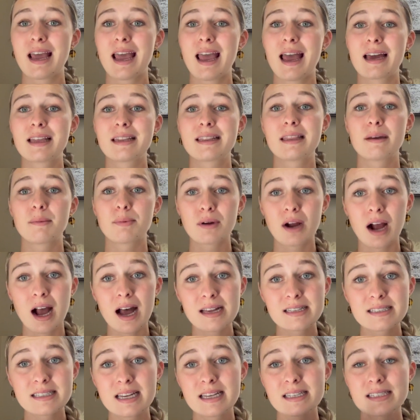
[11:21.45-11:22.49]
And the
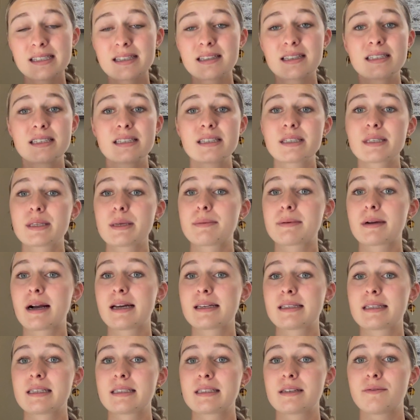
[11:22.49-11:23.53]
process, this is the
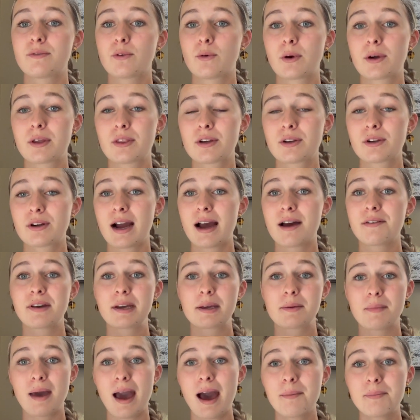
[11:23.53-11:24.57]
process of
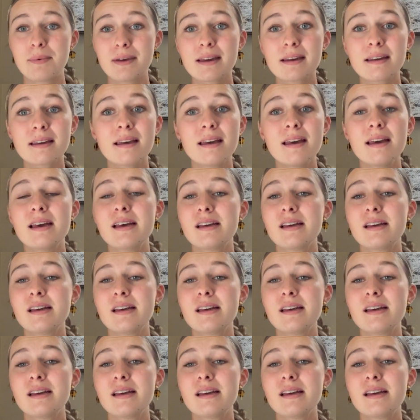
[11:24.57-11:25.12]
orthographic mapping.